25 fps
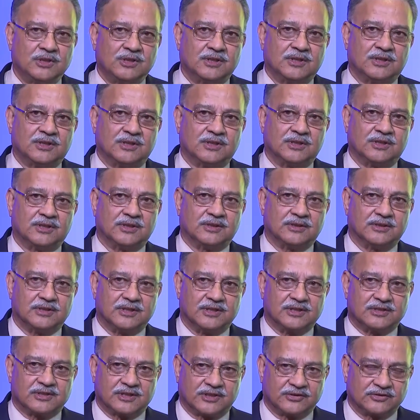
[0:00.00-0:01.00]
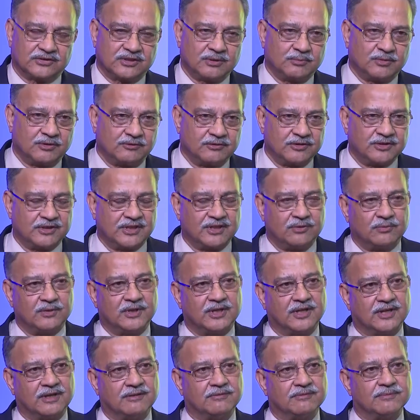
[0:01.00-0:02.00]
the Shastri Bhavan that
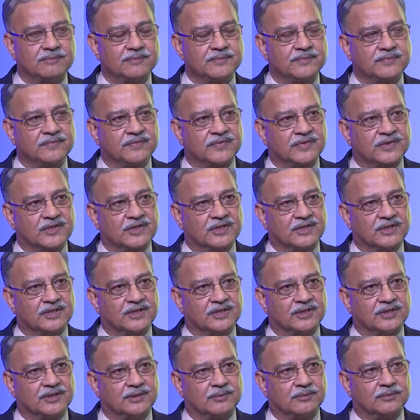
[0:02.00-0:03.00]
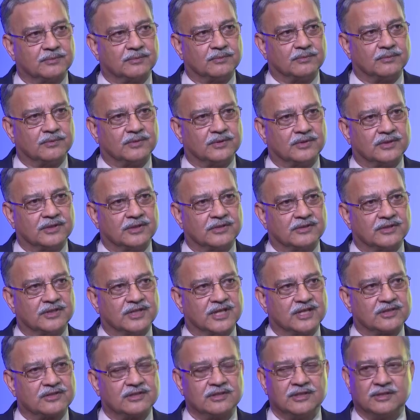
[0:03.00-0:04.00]
we have, there's a
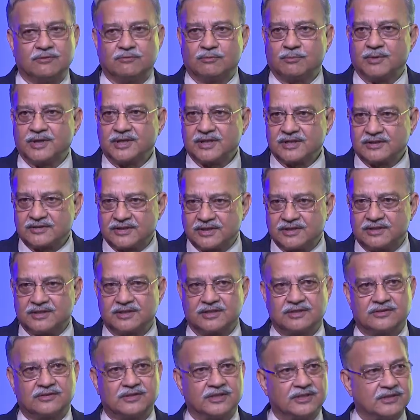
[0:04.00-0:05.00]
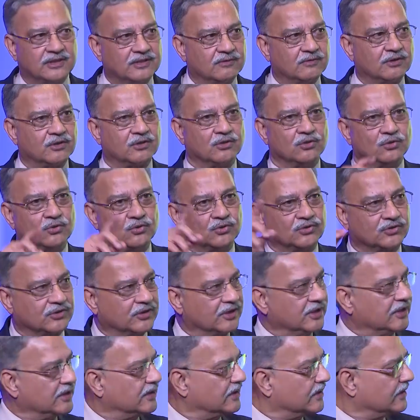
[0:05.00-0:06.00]
National Informatics Center is there. They've got a huge
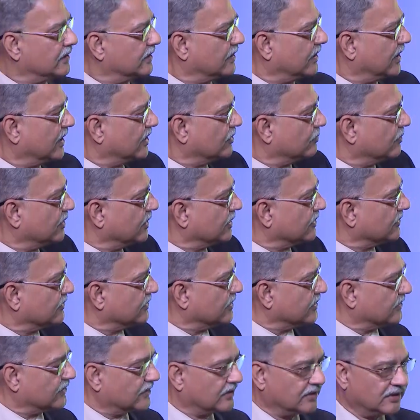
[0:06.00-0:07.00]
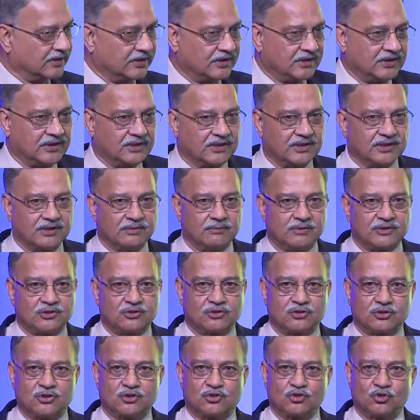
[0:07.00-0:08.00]
screen as big as this,
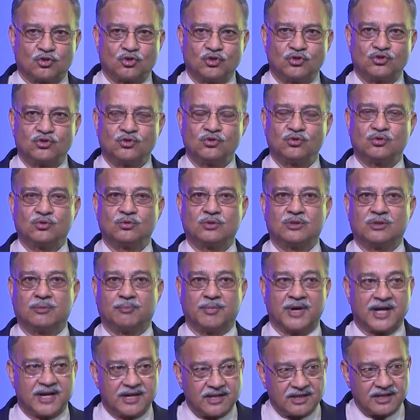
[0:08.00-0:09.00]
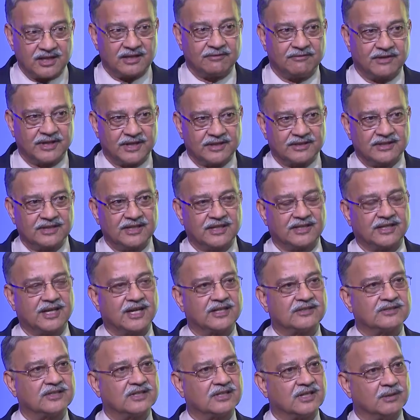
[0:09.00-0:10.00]
which shows you apparently where the
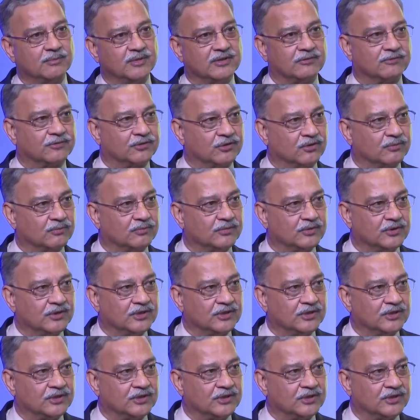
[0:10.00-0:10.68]
attacks are coming from.